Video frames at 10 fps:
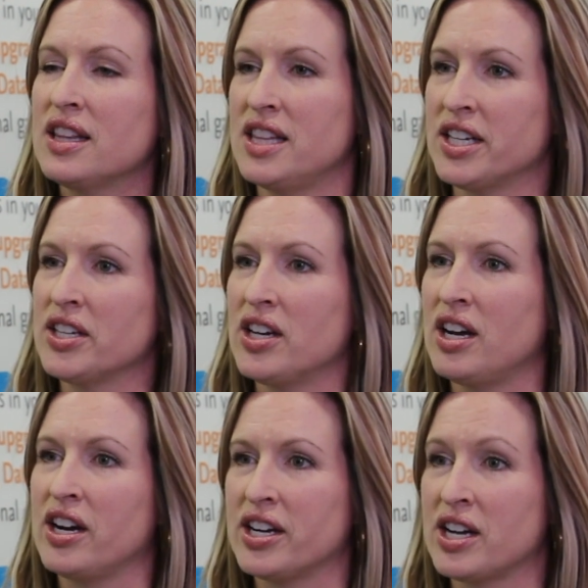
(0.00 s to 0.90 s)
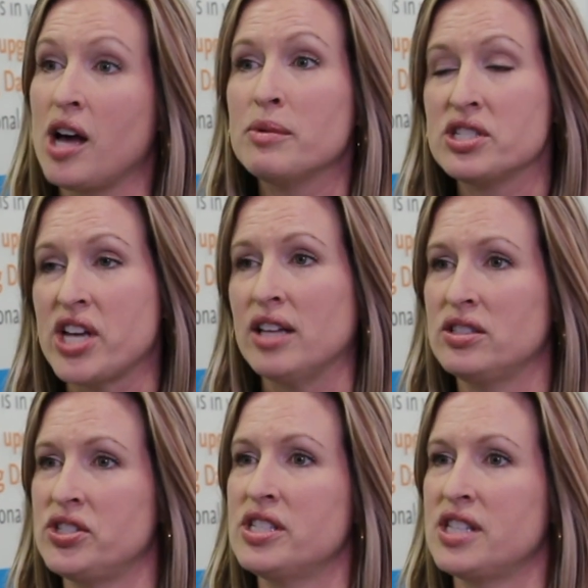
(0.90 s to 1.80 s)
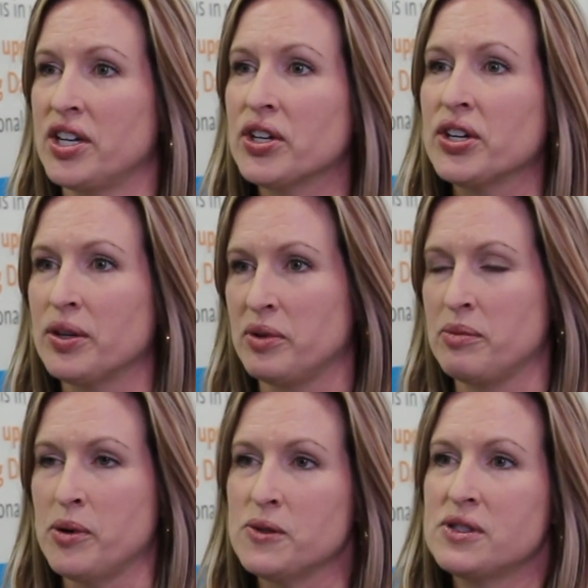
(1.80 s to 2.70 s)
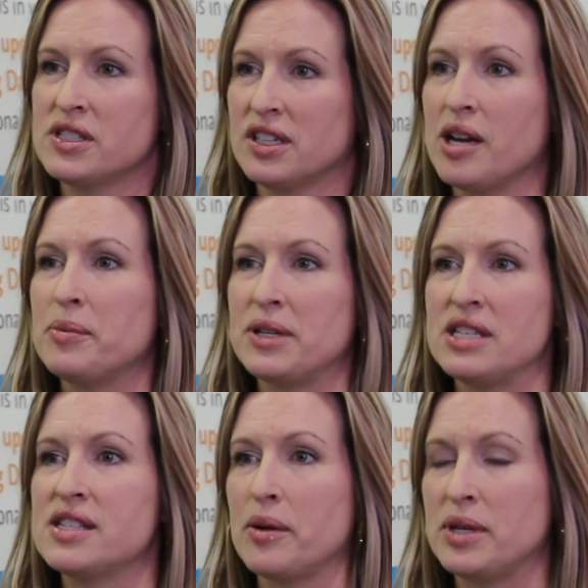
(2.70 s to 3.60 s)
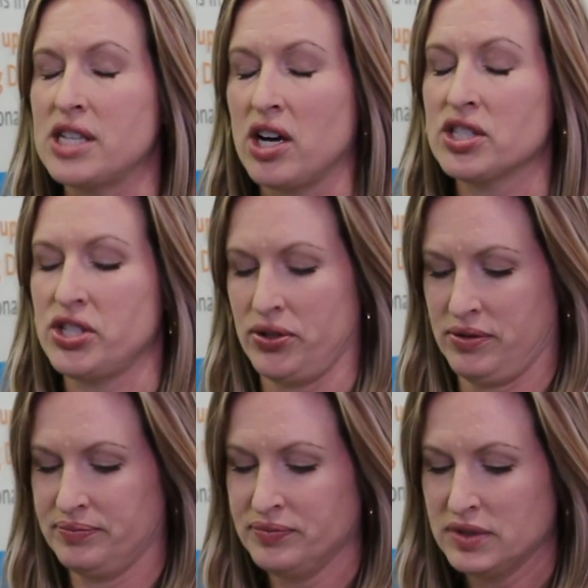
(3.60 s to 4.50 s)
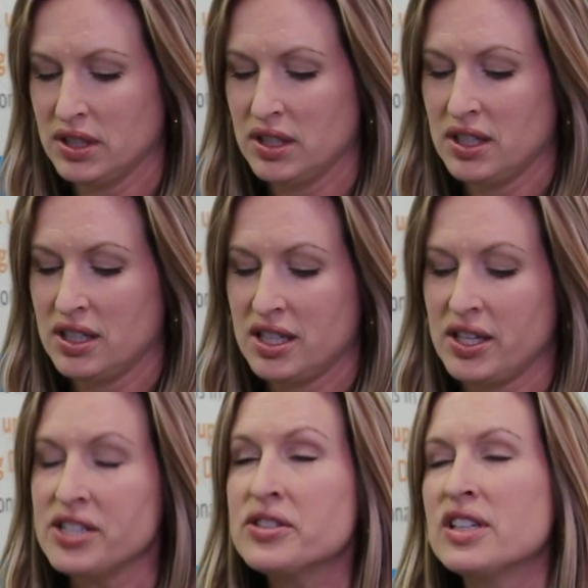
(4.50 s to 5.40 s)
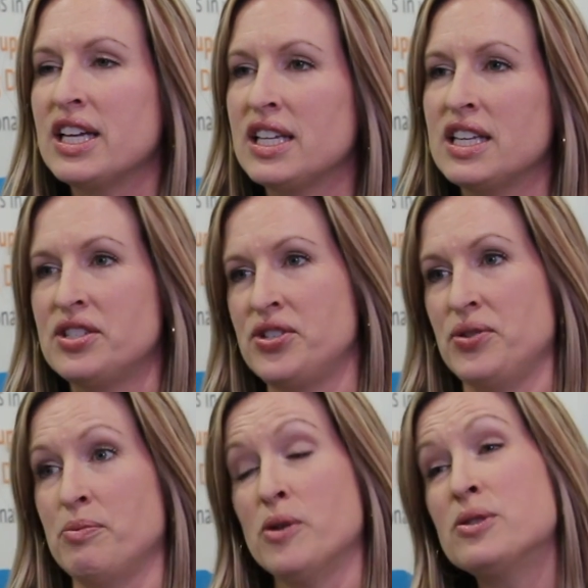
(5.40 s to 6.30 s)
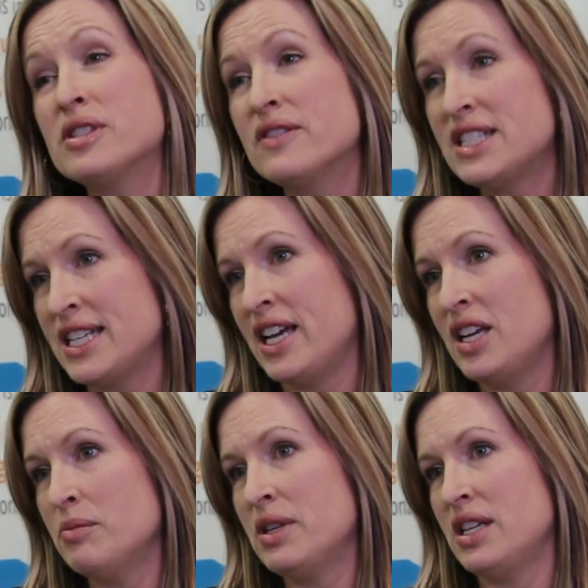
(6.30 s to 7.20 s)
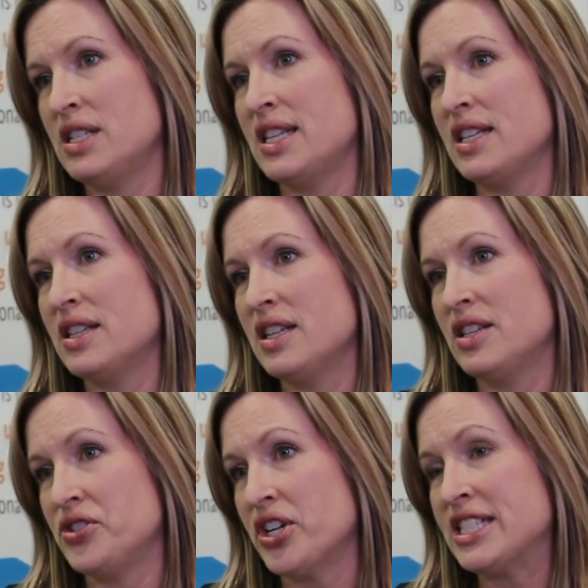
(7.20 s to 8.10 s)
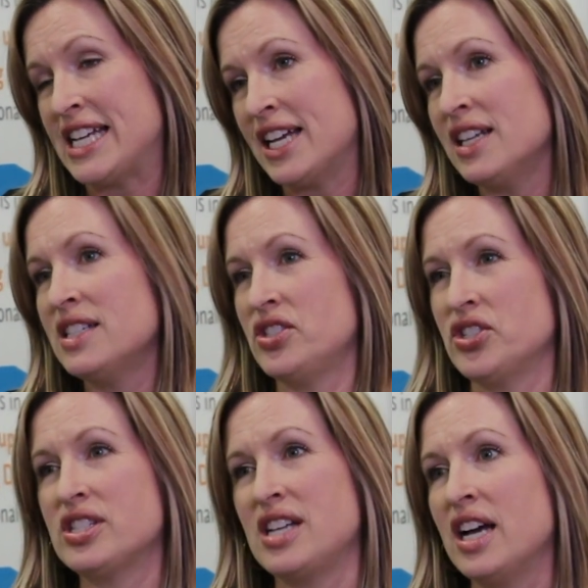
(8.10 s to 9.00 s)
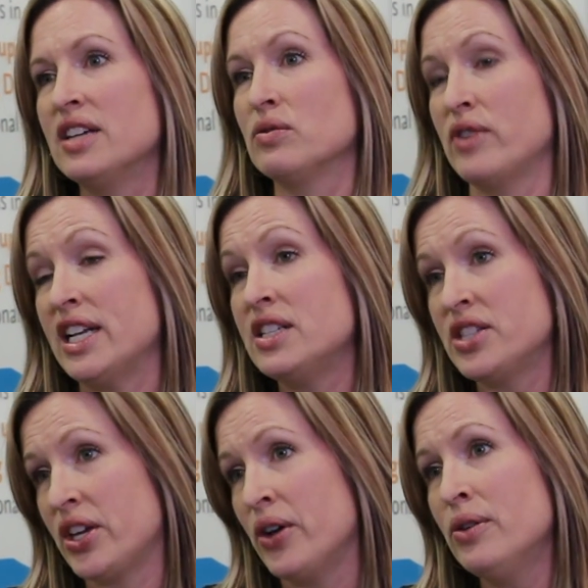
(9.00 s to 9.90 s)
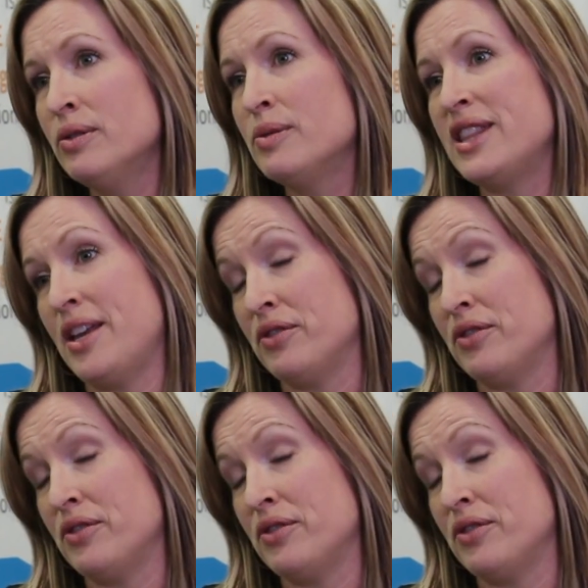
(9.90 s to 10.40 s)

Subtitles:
There are common challenges that occur with most companies that we talk to. The underlying issue most of the time is that the drug data is just not ready to go when they